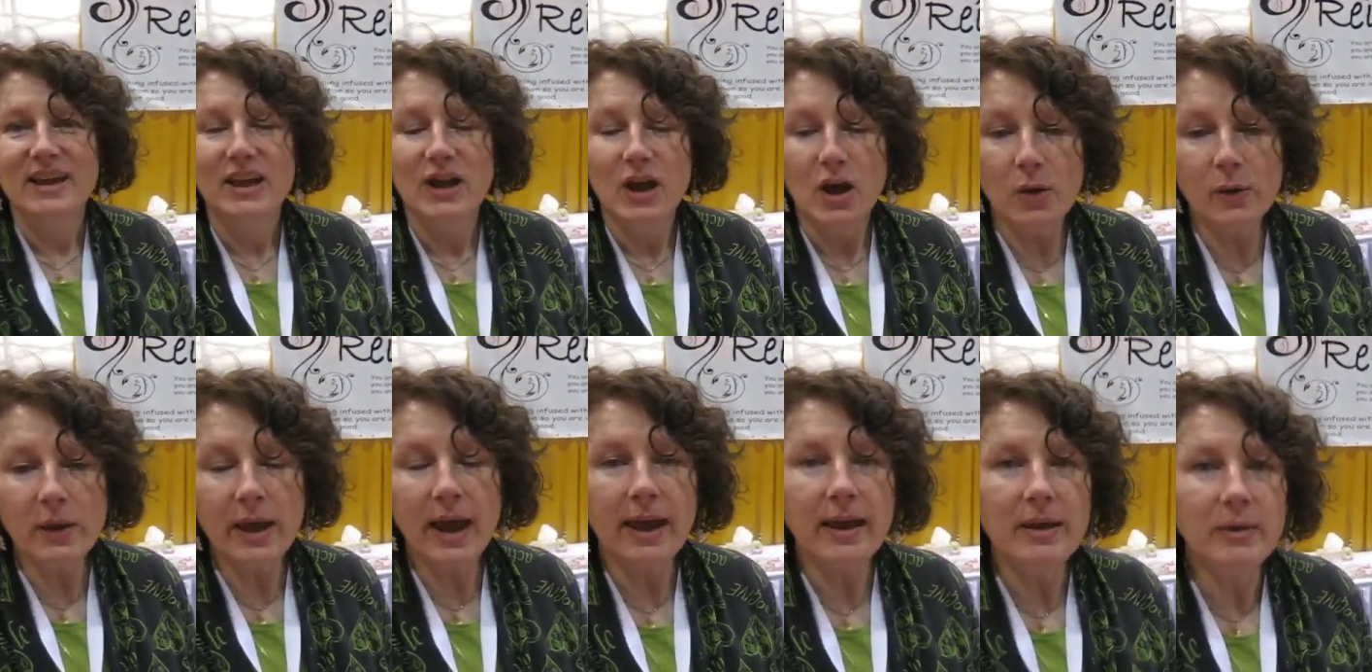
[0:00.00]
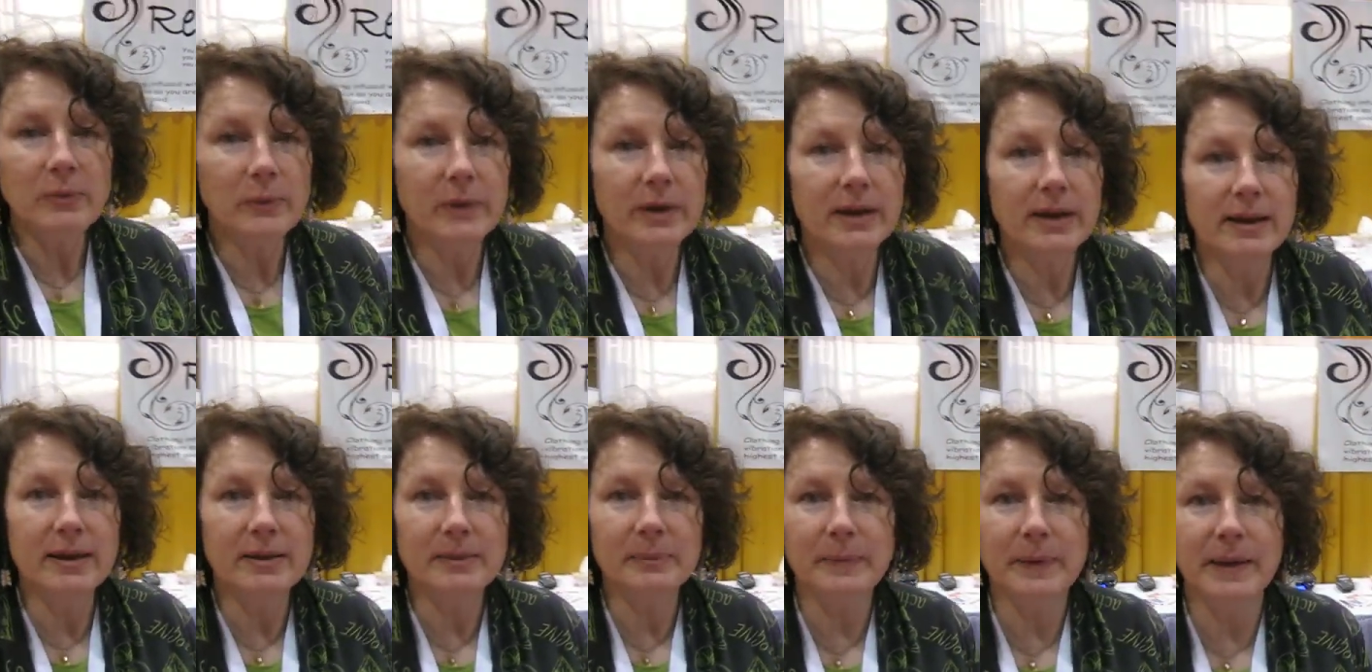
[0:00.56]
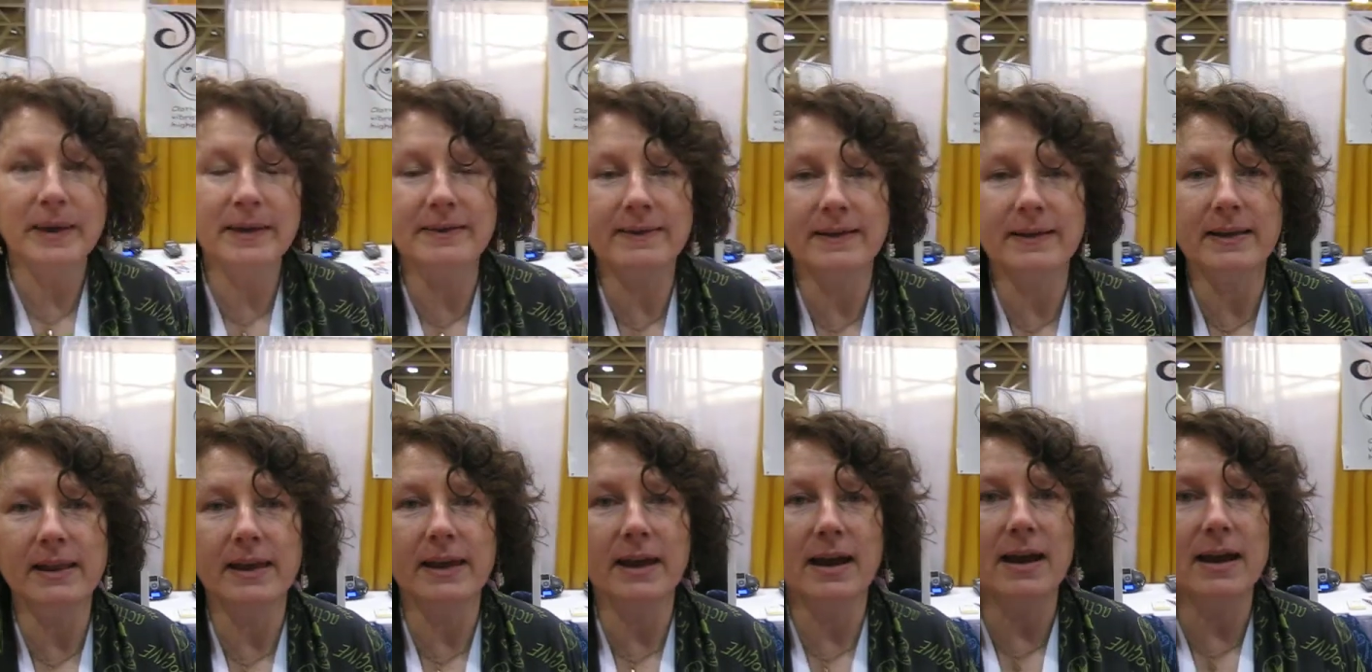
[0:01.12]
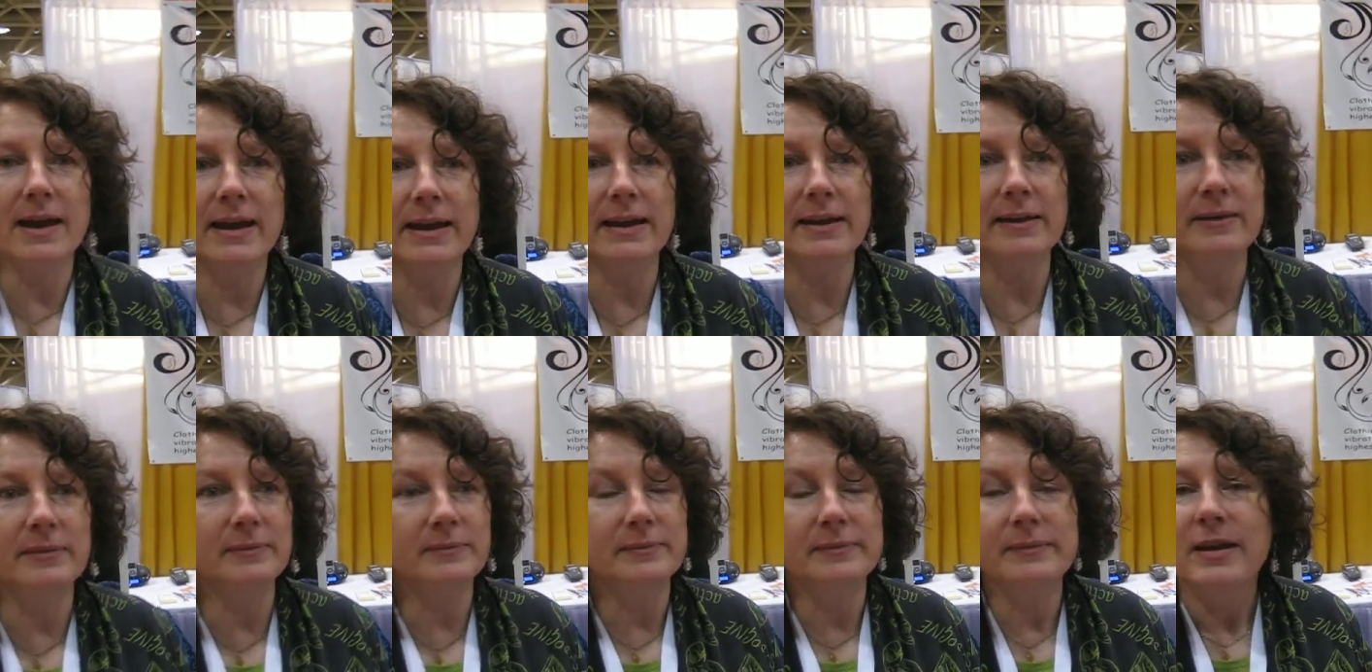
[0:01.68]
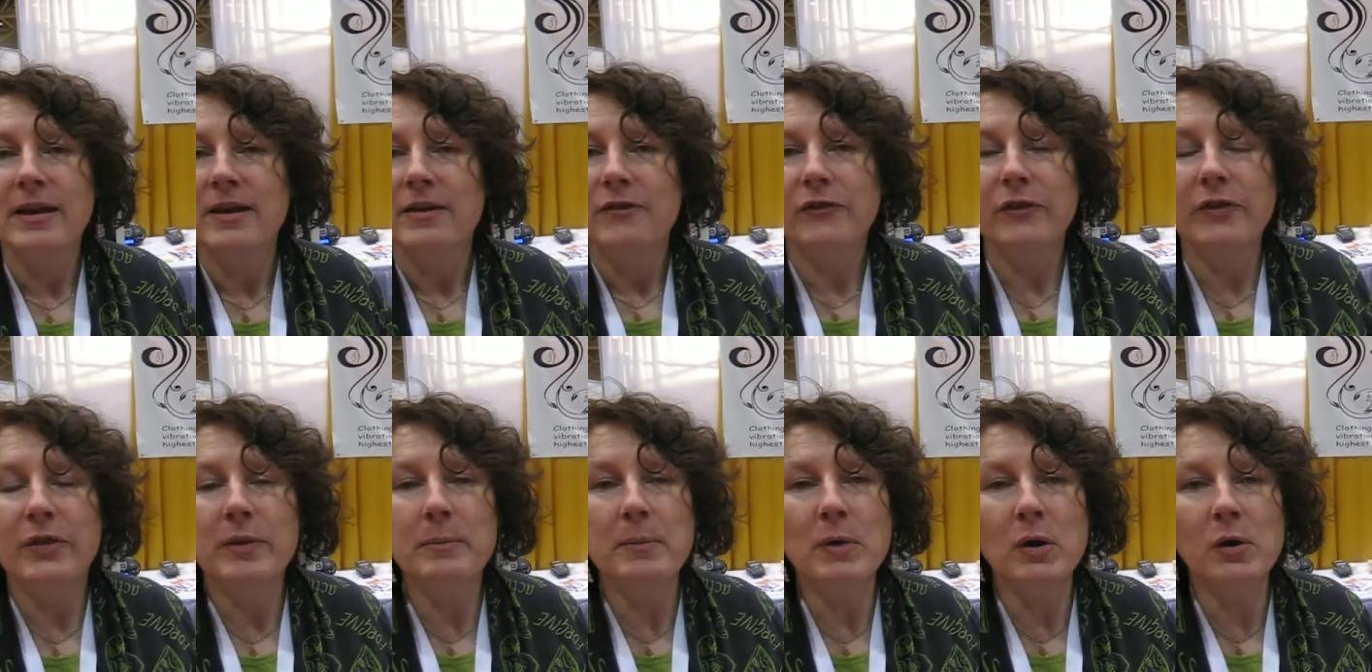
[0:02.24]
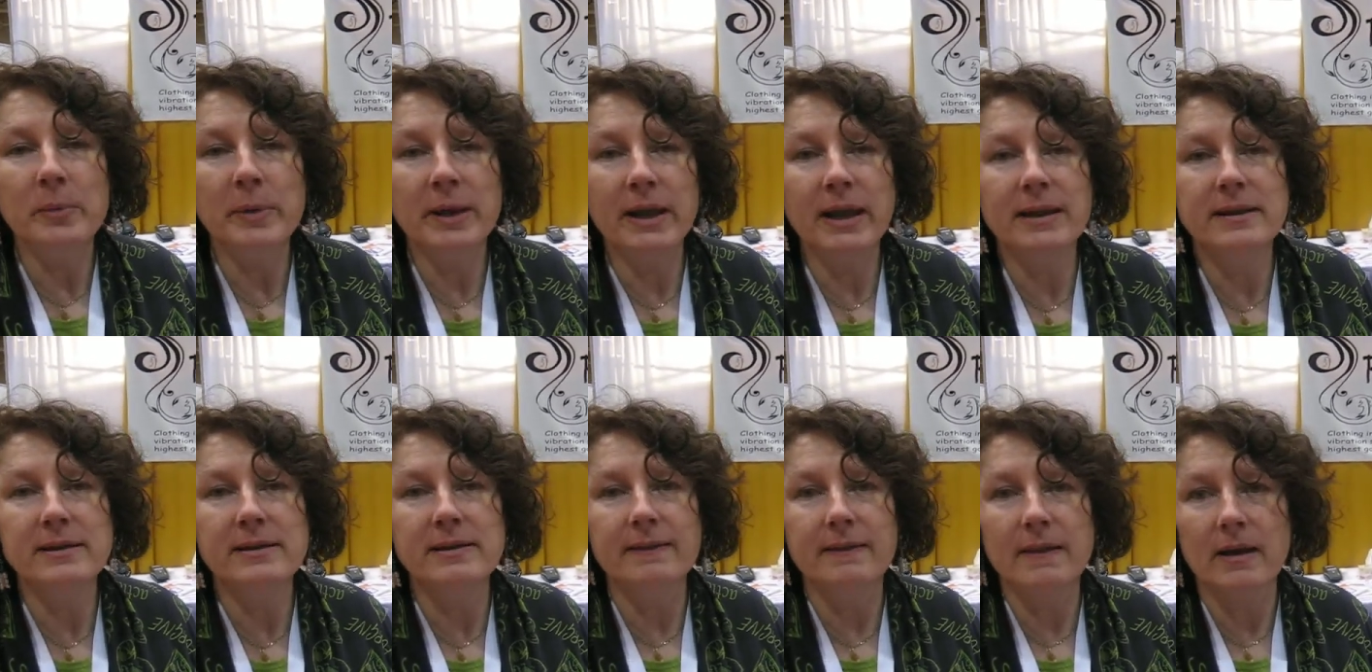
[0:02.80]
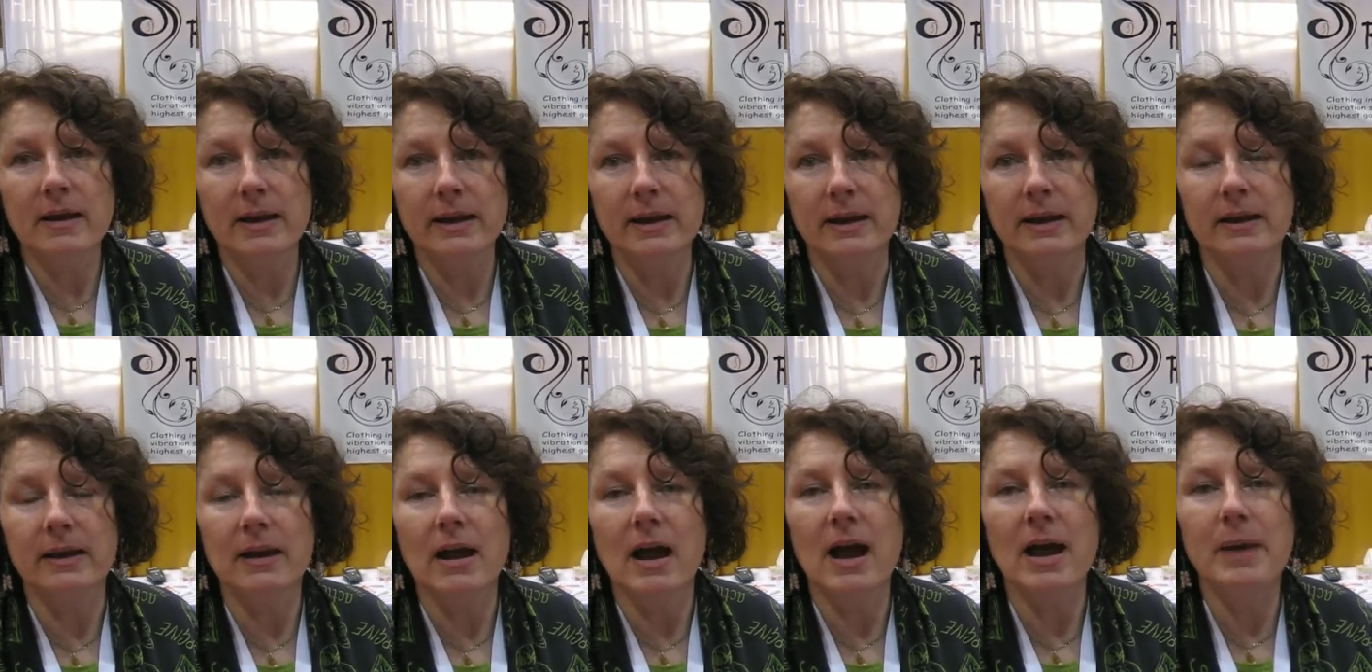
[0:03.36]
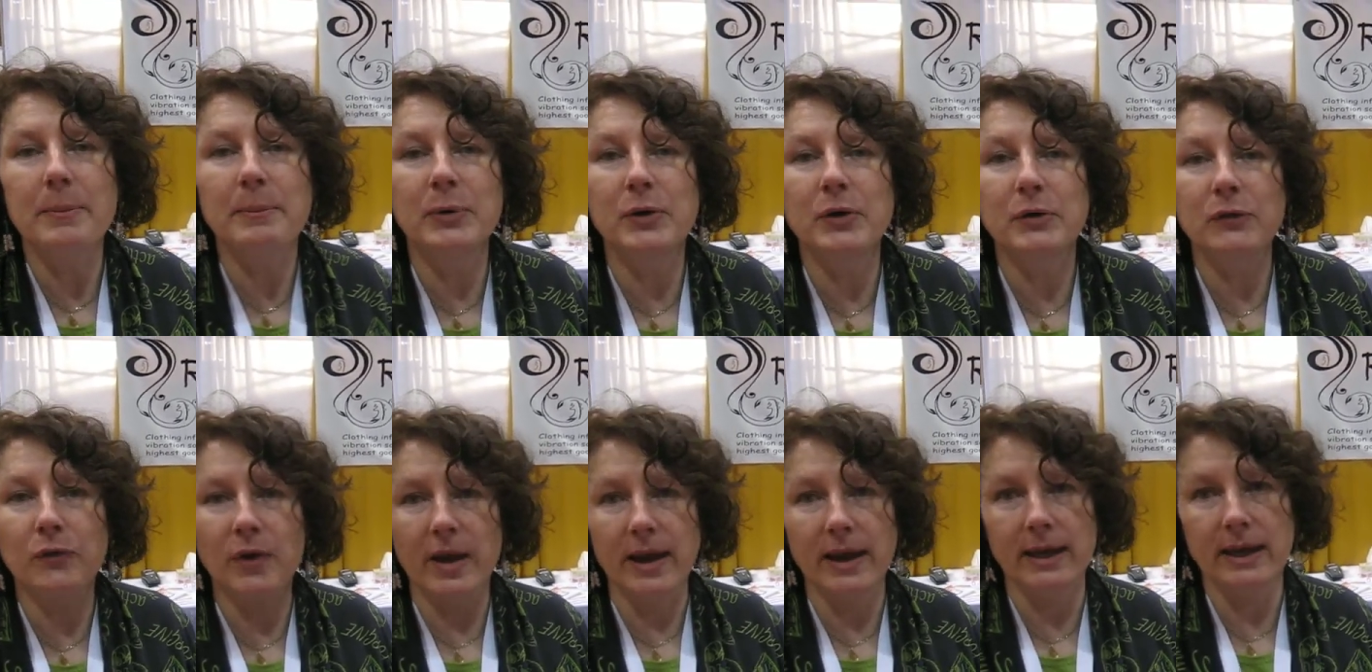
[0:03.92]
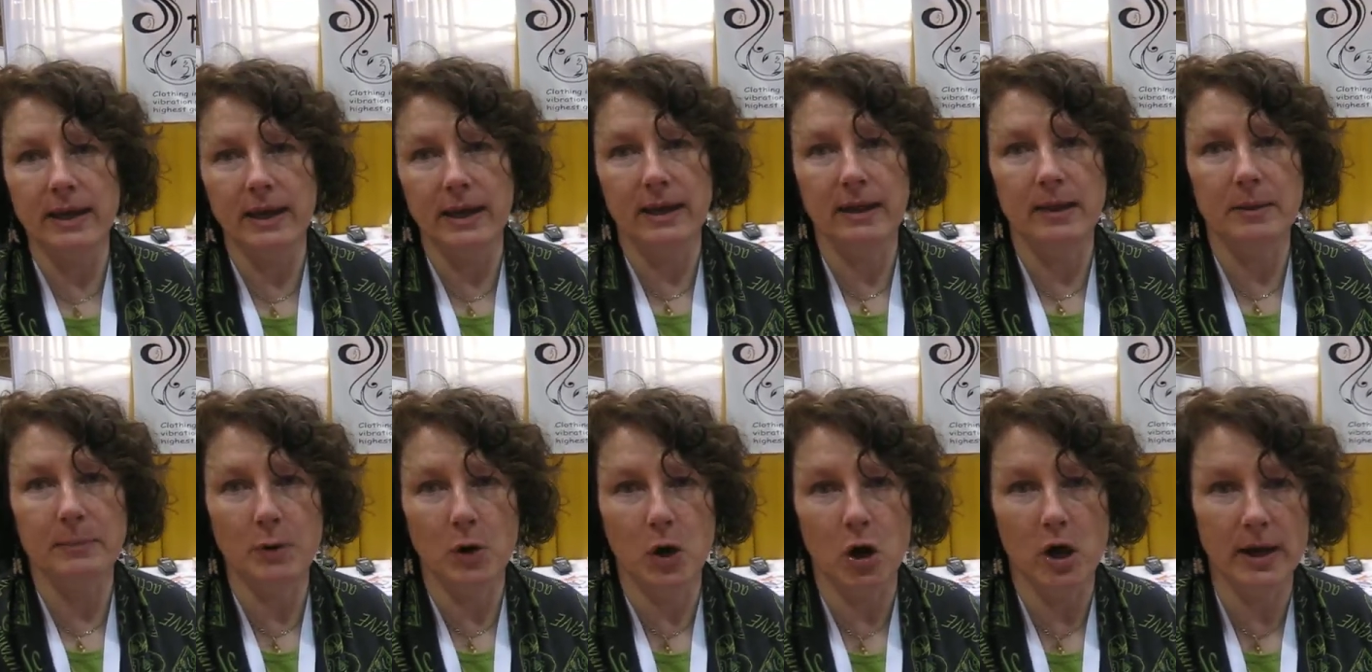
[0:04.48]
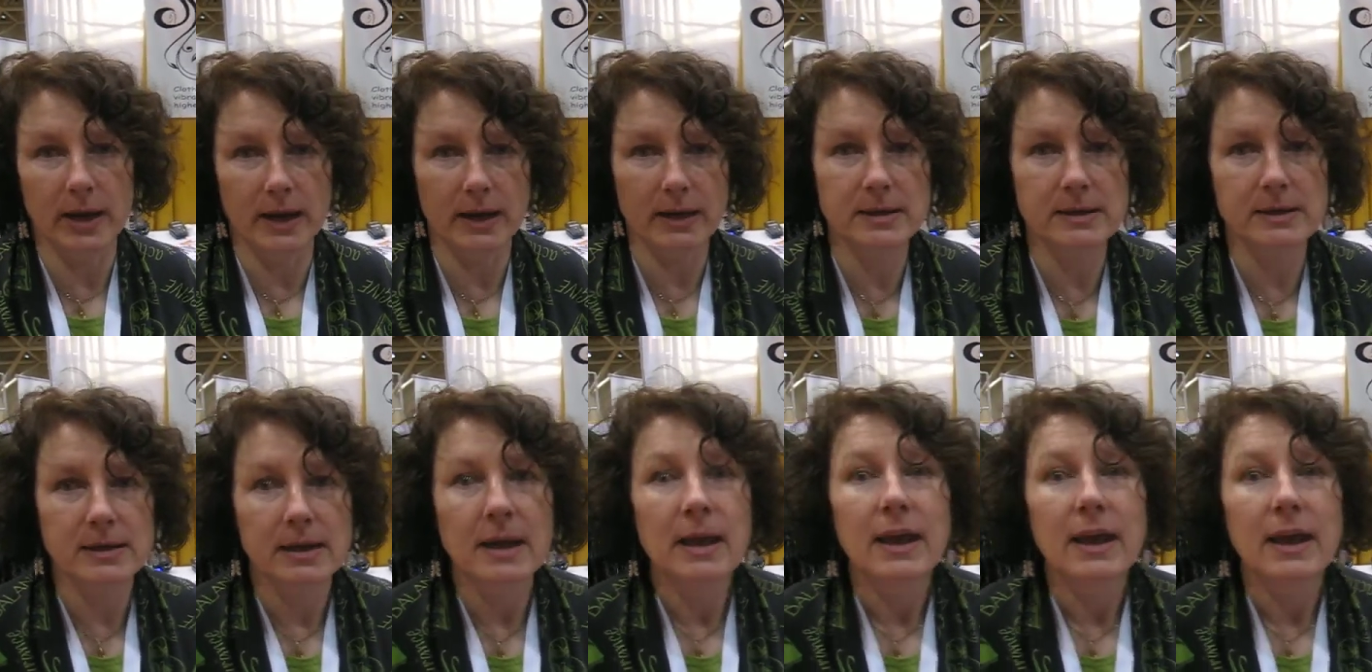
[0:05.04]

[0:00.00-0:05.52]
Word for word: Okay, well, basically I, from the moment I design it, I put Reiki in the product.